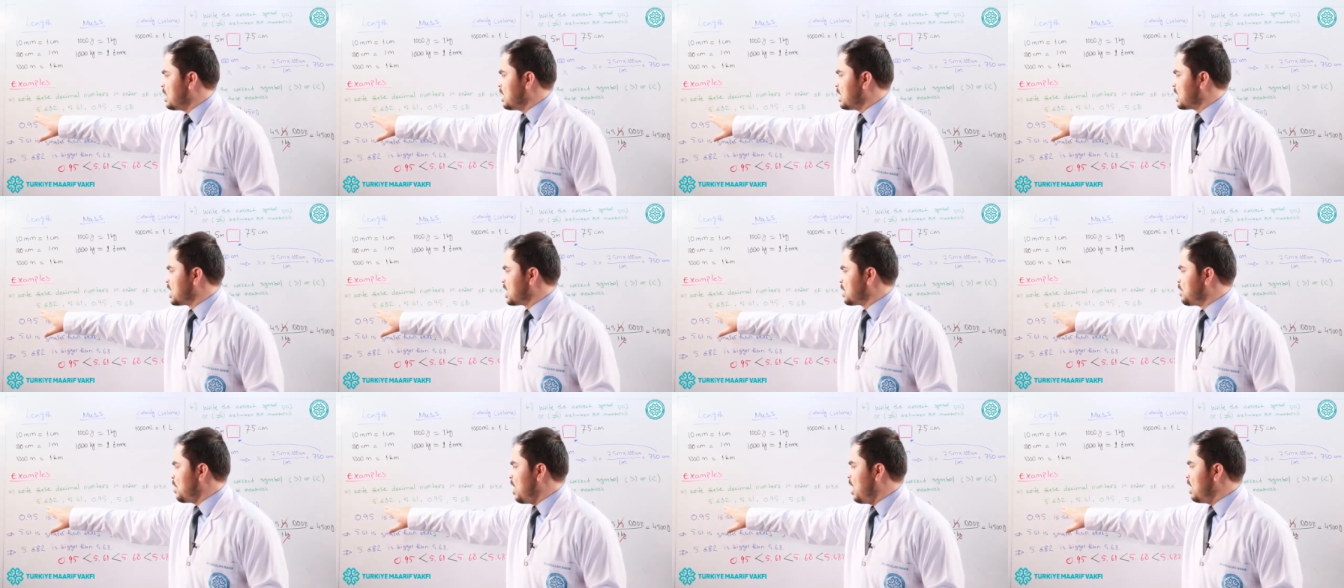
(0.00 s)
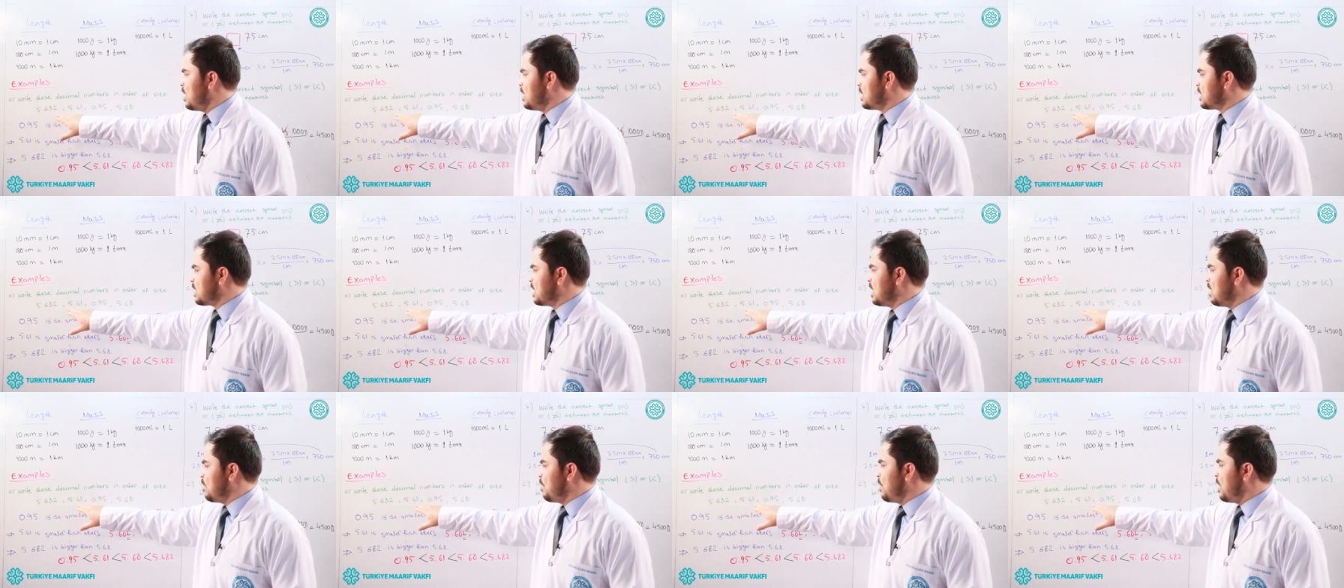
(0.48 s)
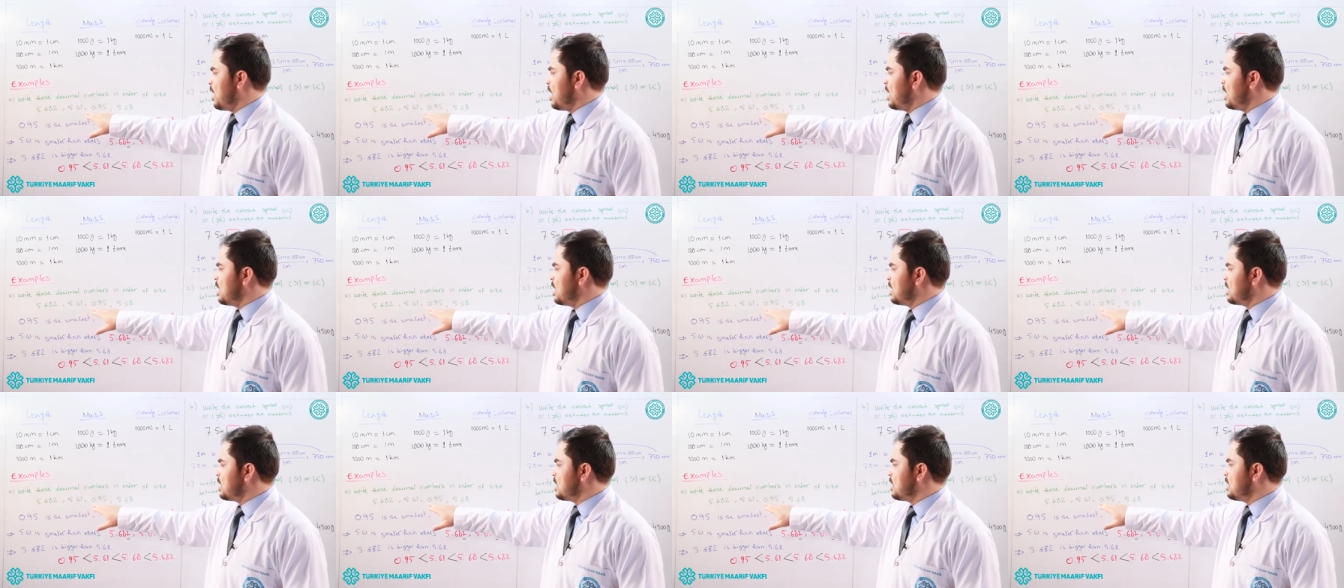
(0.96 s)
the smallest number
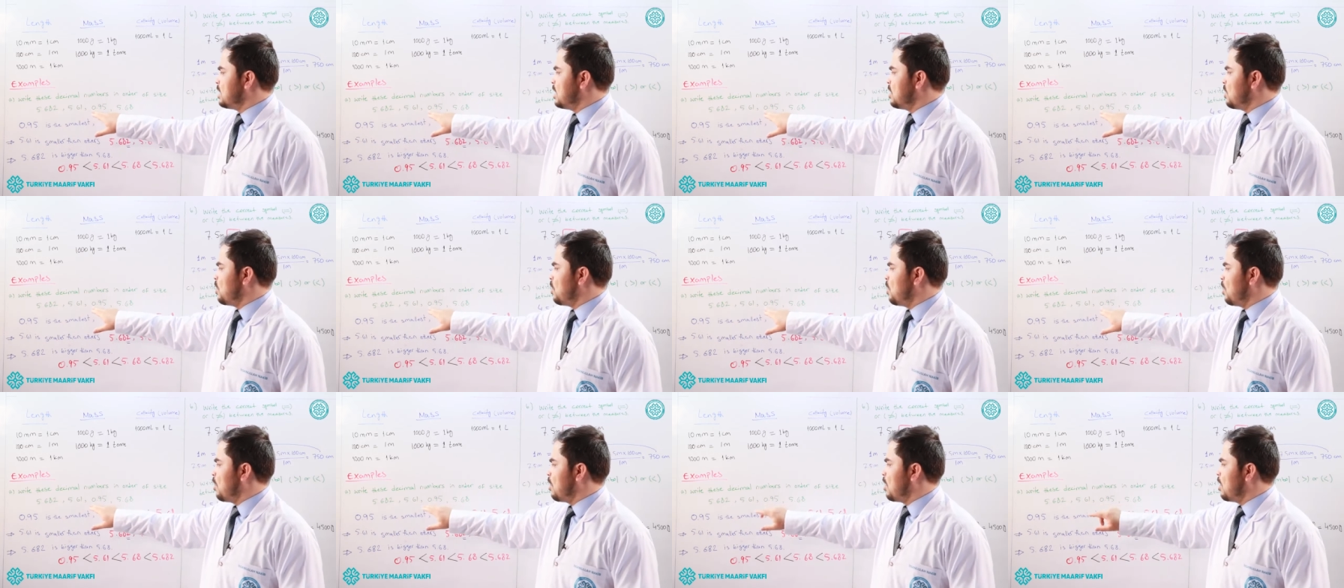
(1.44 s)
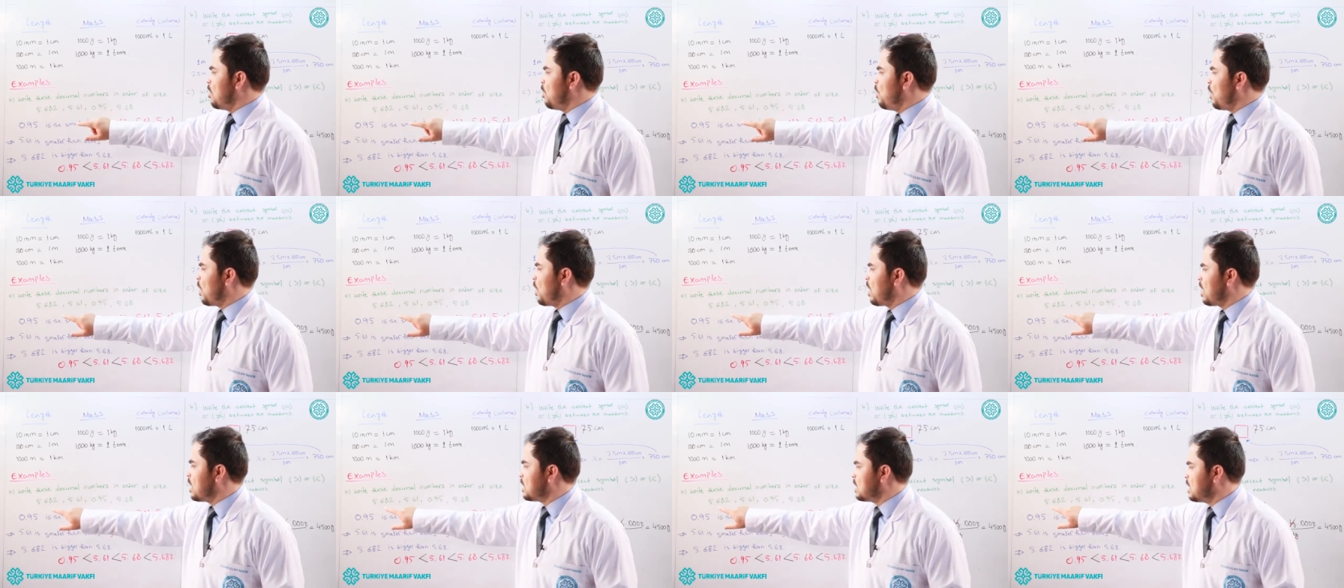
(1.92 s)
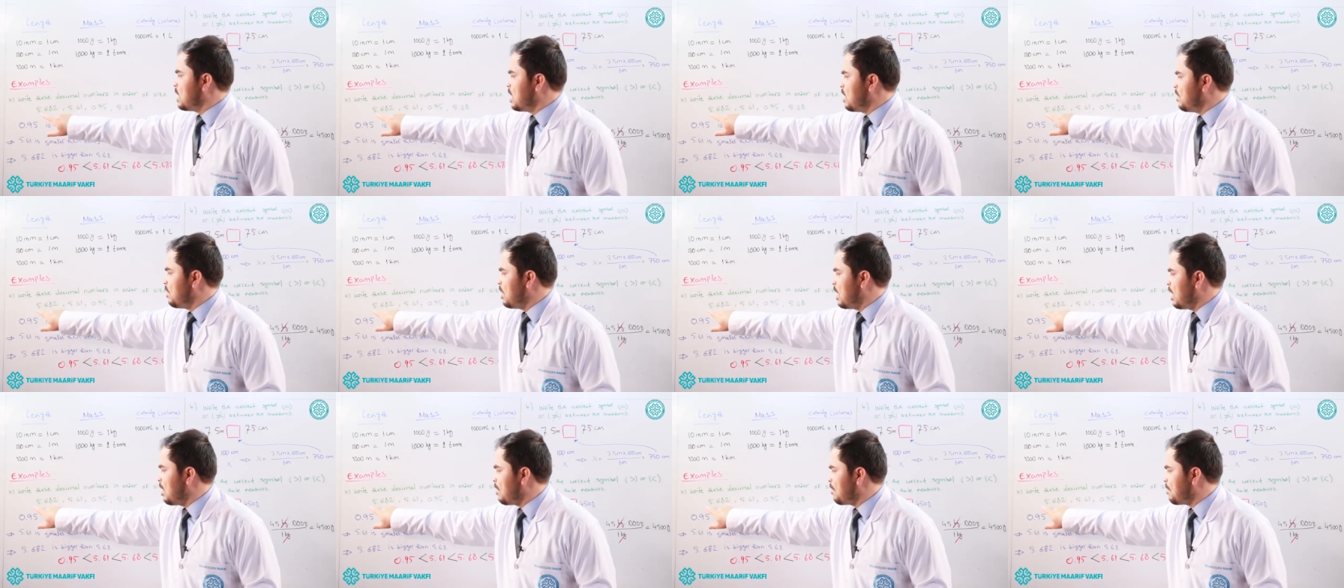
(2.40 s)
is 0 because here
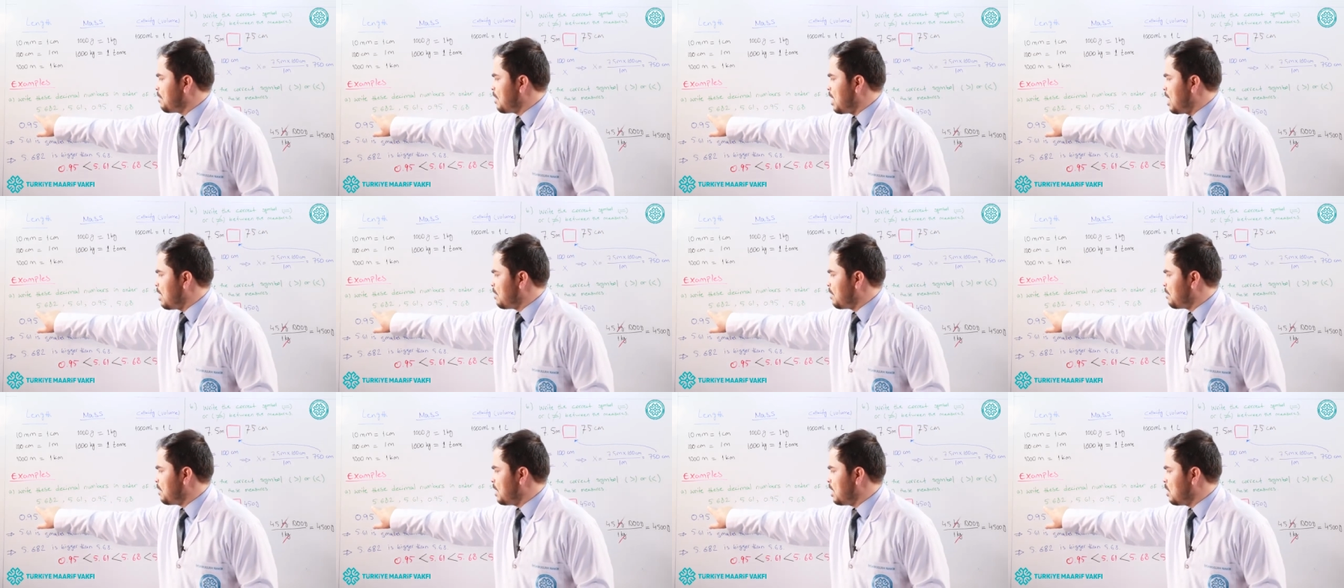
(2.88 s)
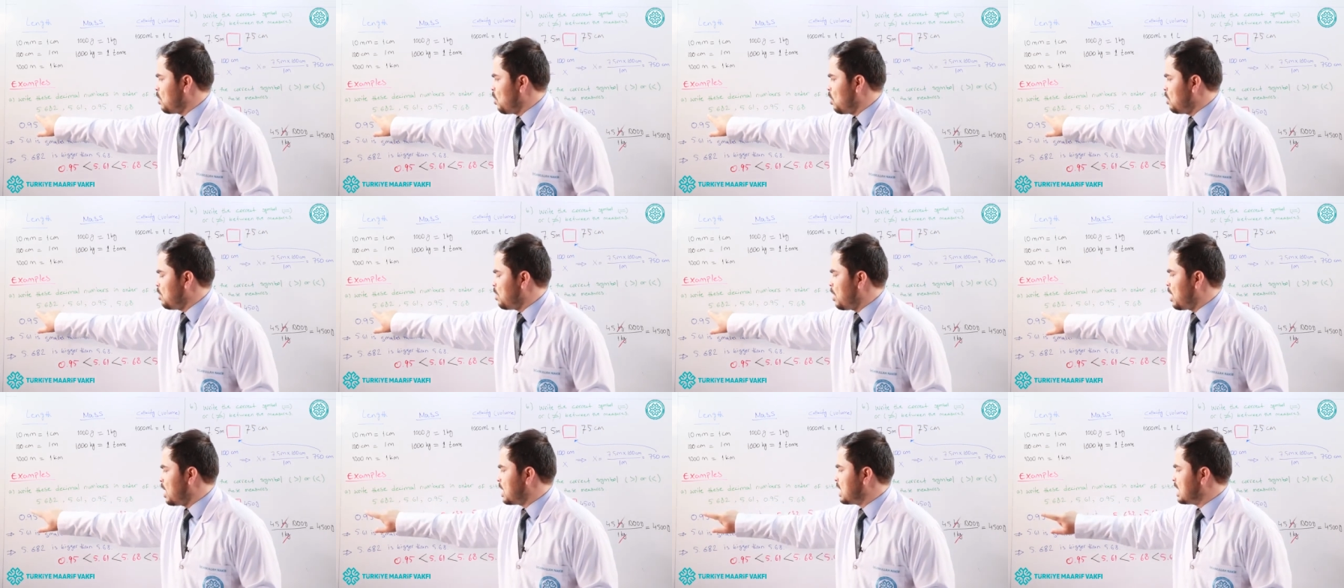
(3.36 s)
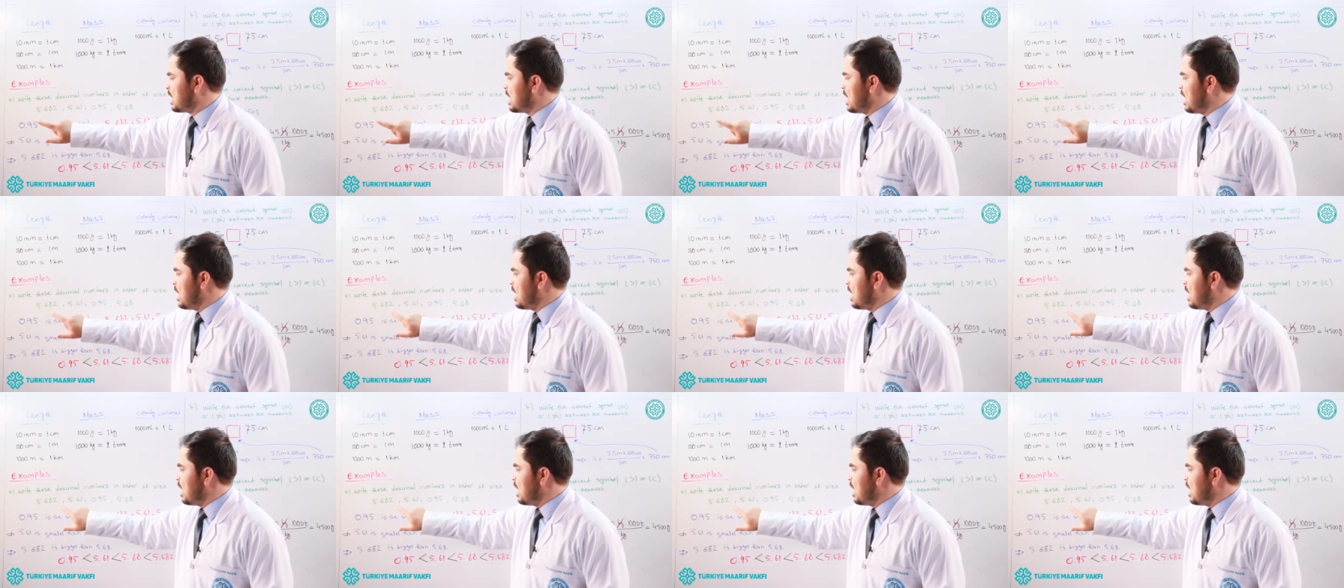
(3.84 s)
we have 5 in whole part